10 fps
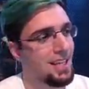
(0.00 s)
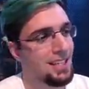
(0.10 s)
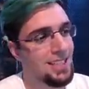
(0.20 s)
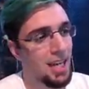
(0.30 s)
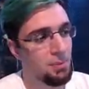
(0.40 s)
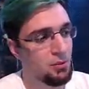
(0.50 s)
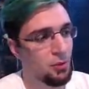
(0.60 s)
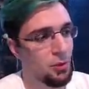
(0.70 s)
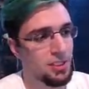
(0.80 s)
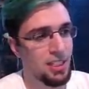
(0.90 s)
Attack boost
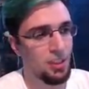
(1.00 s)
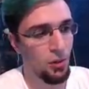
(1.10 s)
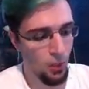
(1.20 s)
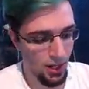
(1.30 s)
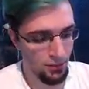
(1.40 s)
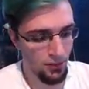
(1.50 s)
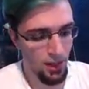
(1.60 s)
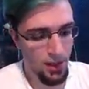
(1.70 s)
four didn't go off.